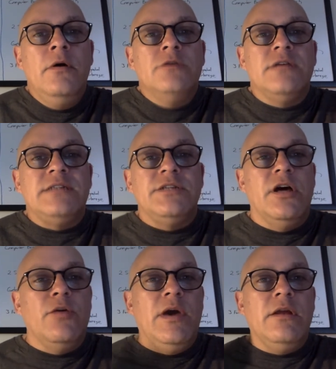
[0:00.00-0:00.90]
So that's
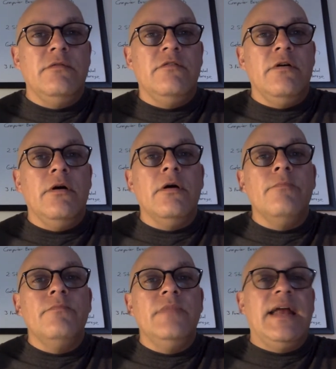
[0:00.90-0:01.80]
another way
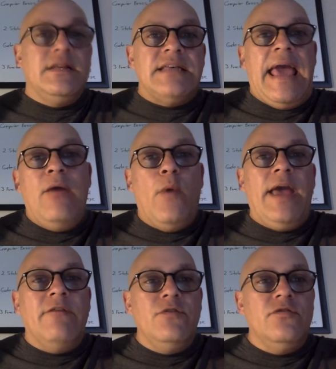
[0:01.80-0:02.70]
that is a
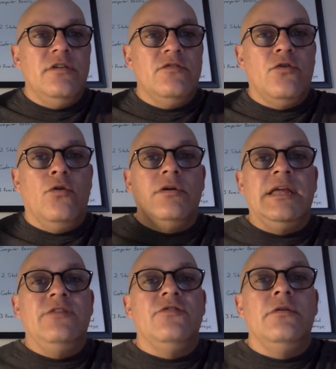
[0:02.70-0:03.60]
way of using these
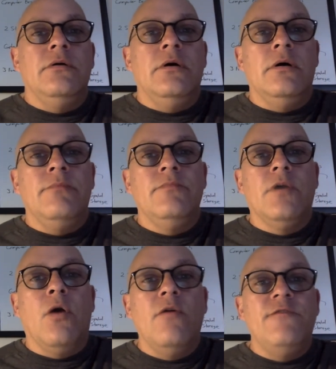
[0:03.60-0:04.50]
correlation
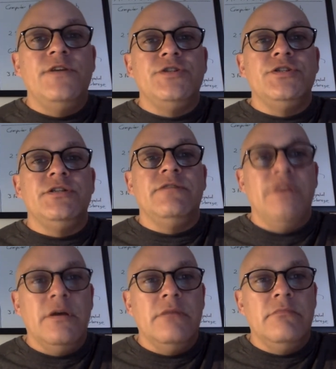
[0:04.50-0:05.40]
coefficients of
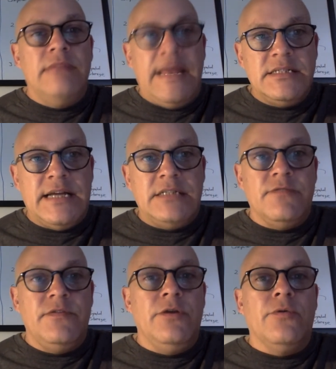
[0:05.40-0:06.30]
the data sets
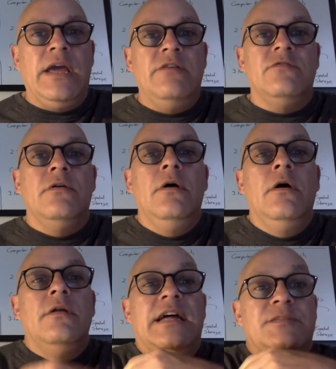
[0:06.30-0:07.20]
of the arrays.
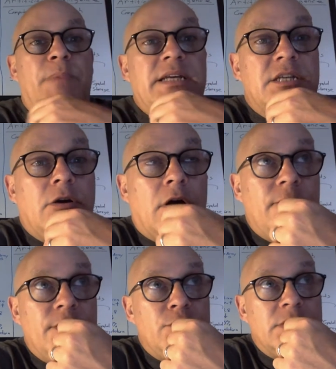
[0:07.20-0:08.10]
That's basic
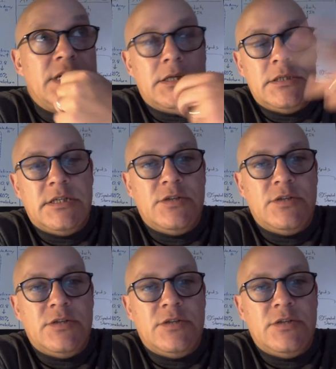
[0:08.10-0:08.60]
artificial intelligence.